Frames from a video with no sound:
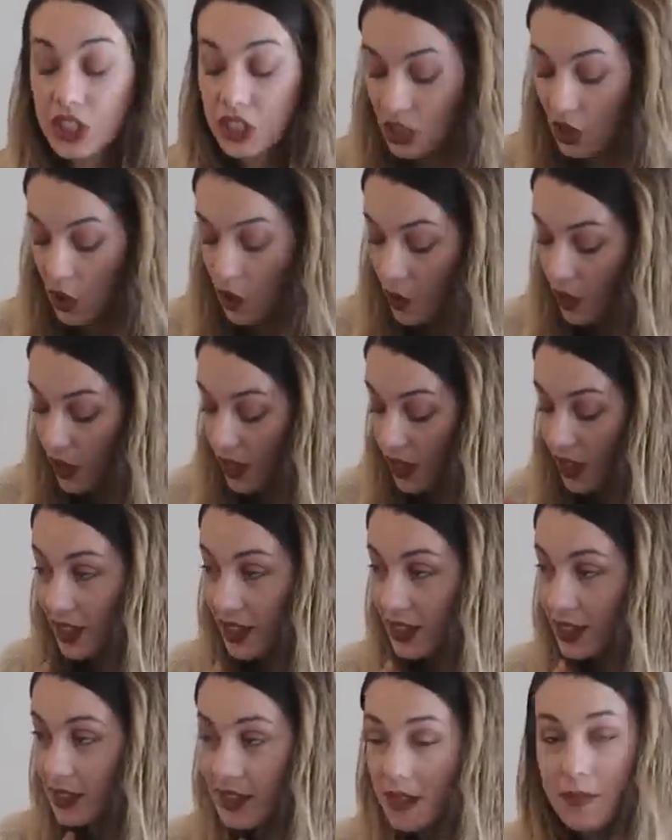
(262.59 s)
So
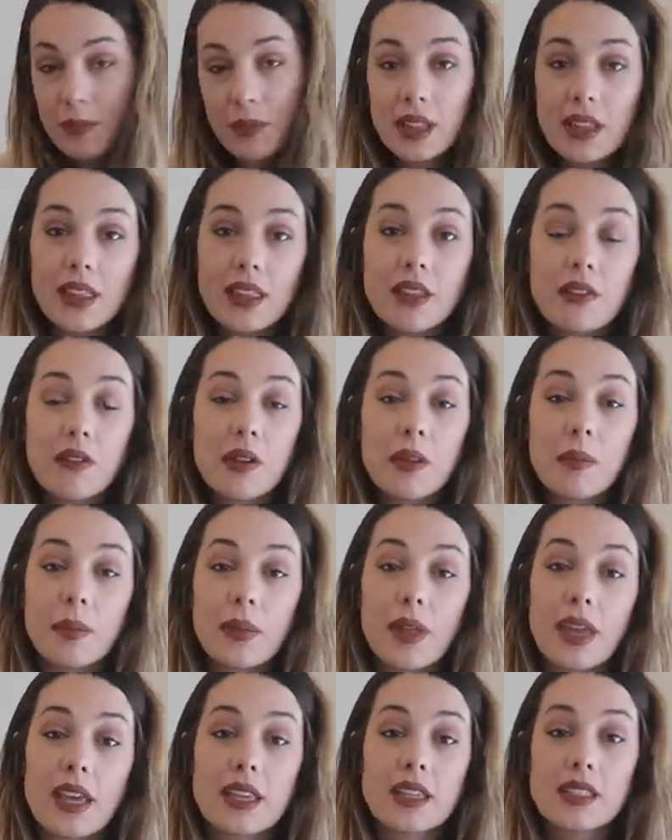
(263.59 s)
it completely
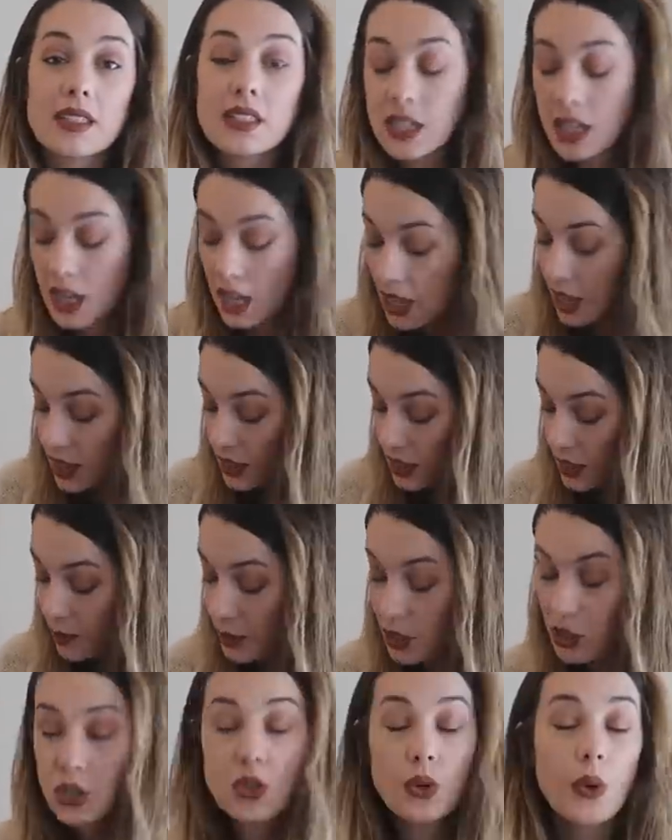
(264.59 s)
replaced the
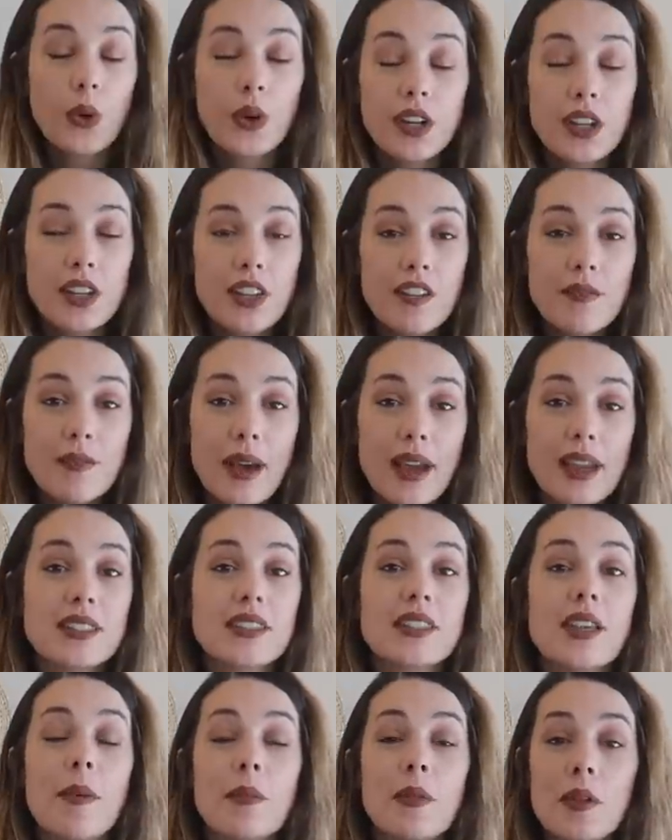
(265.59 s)
majority of my
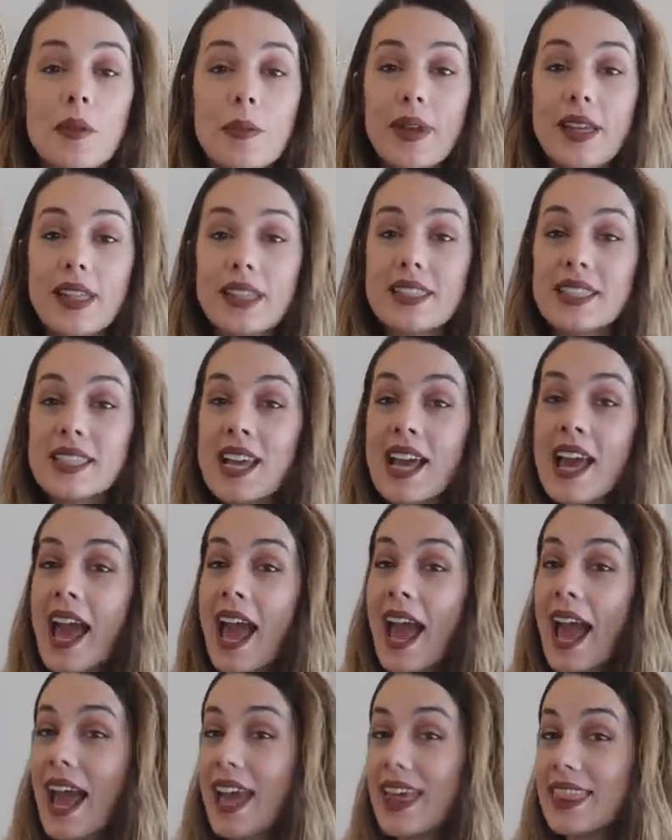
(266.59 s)
supplements
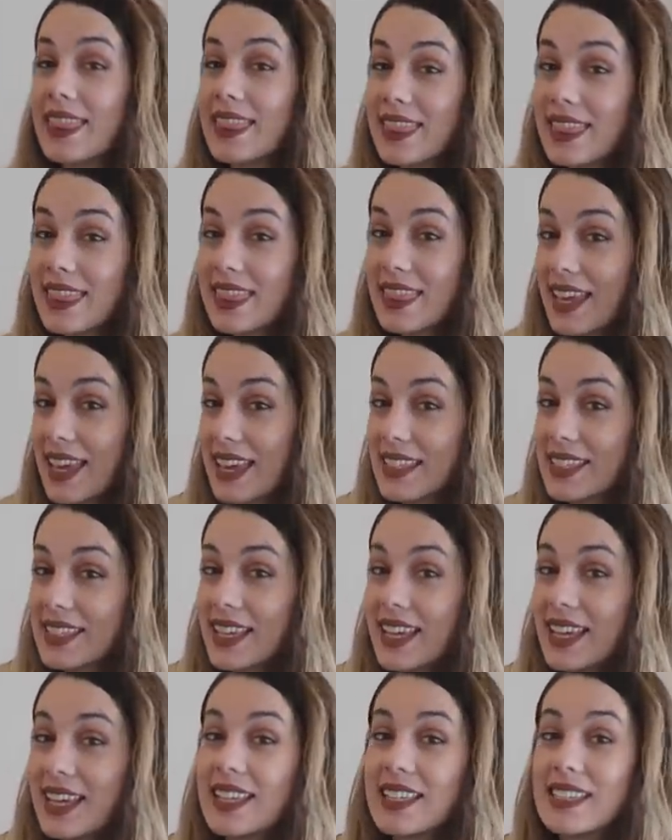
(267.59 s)
and
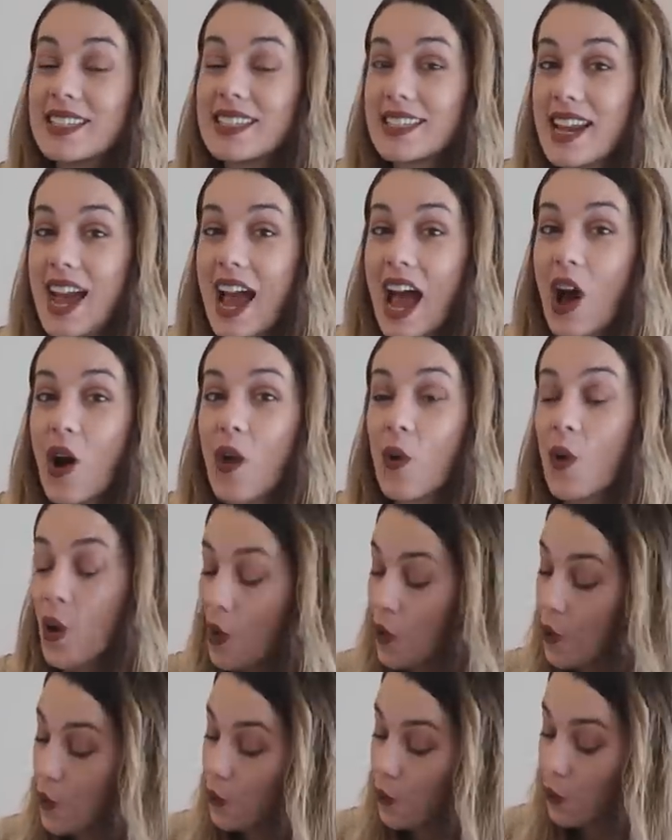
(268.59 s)
this is
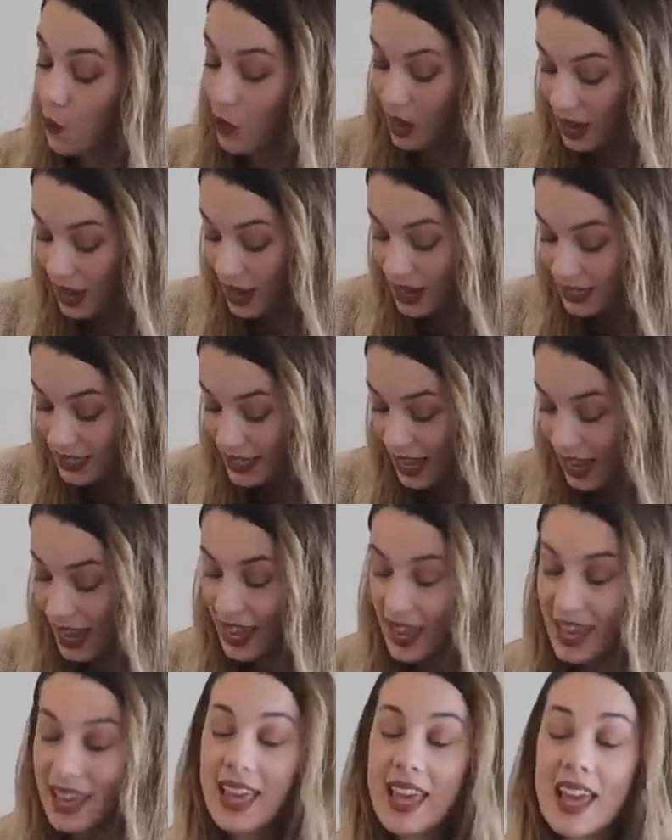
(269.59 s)
now what I
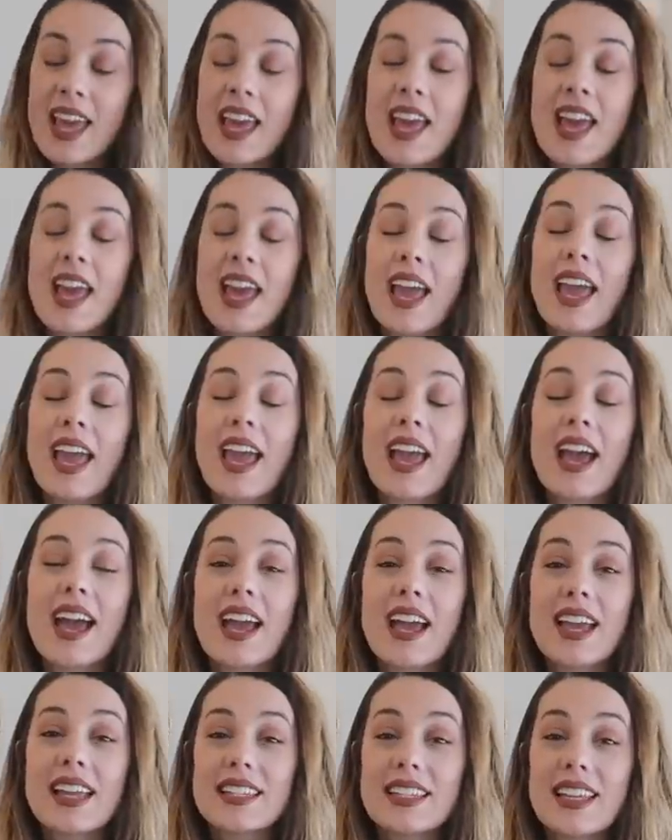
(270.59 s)
take
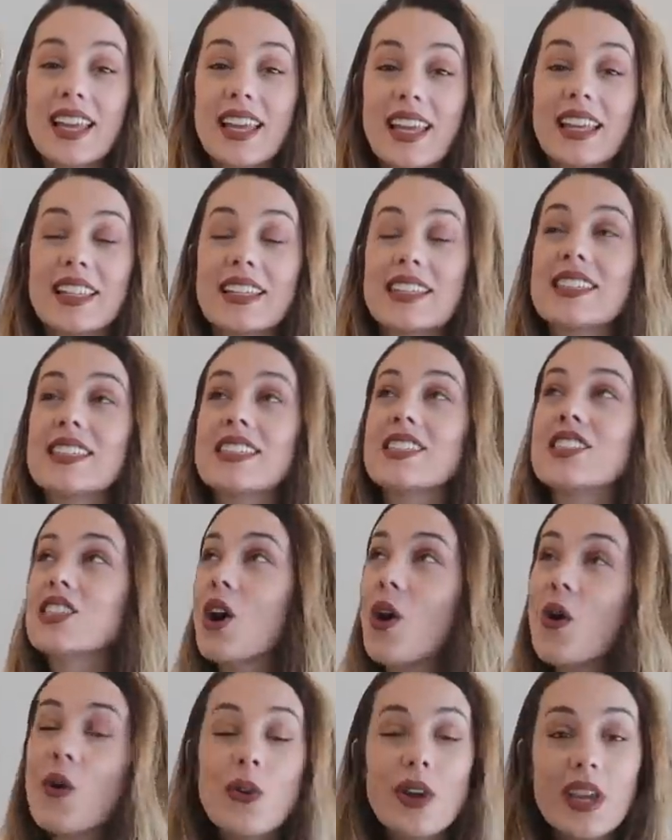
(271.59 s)
and it's
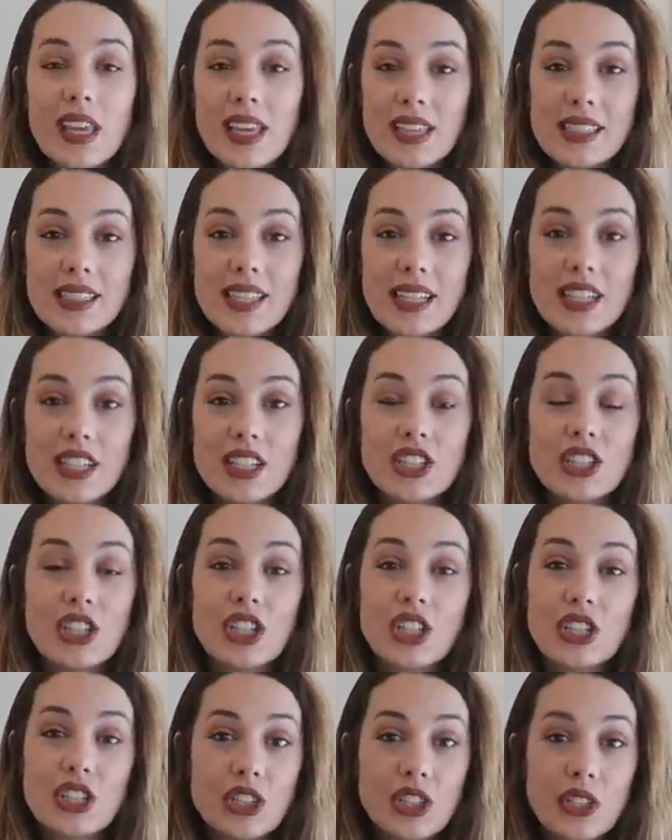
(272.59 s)
so easy
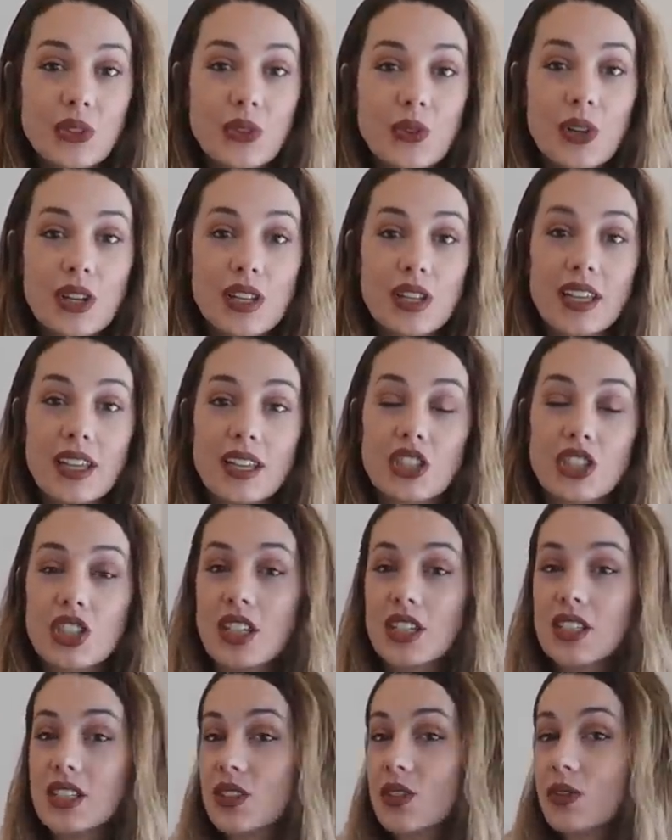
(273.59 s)
to do. It
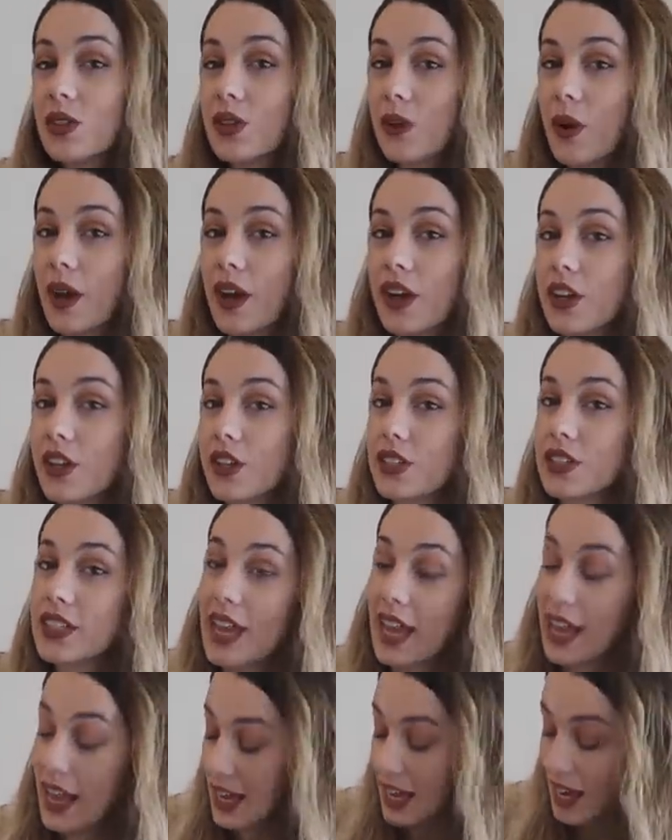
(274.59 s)
just requires
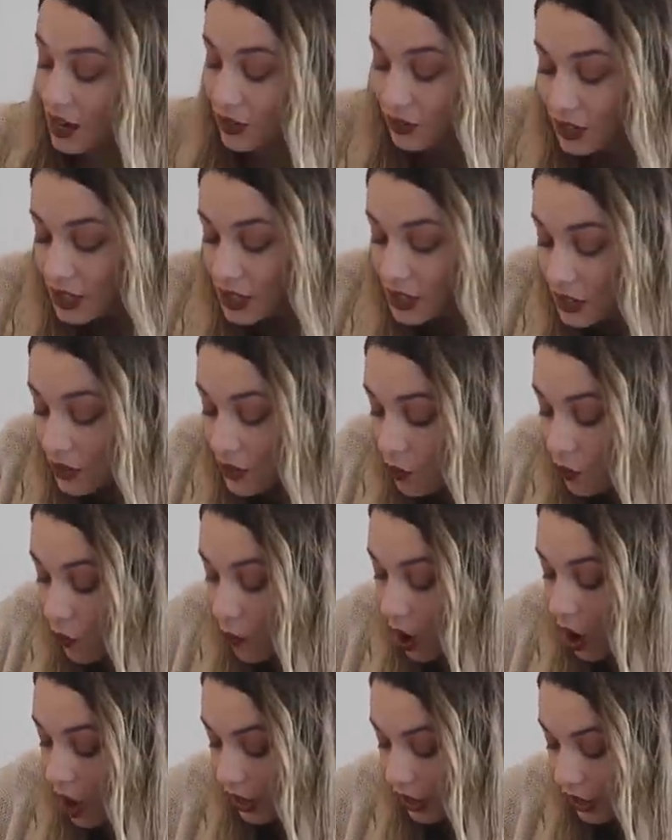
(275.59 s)
eight ounces of
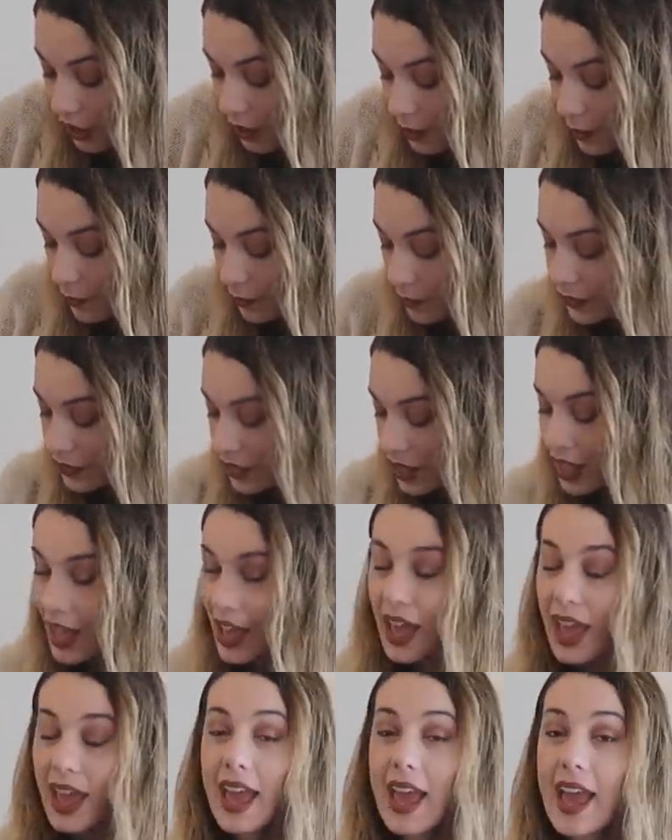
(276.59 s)
water
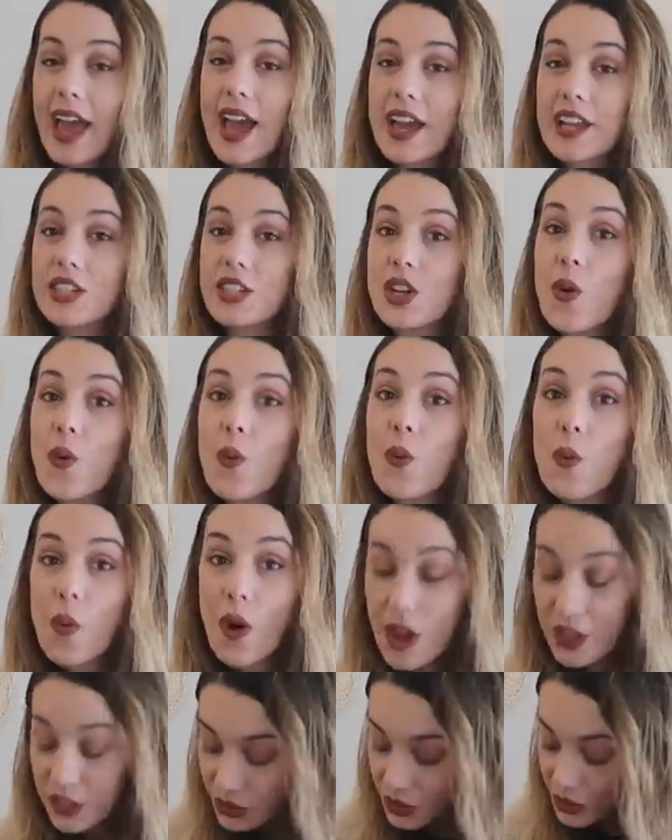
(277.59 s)
and
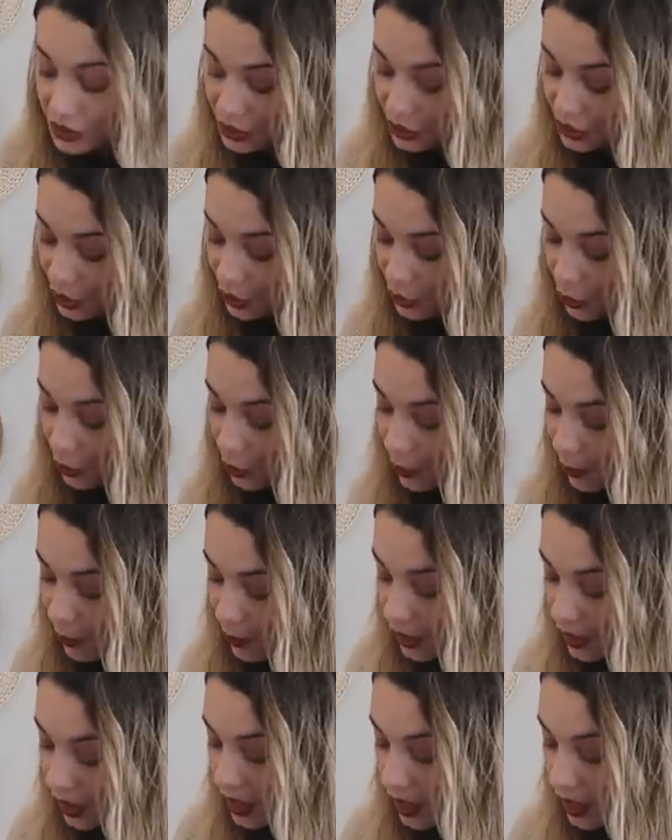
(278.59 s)
one scoop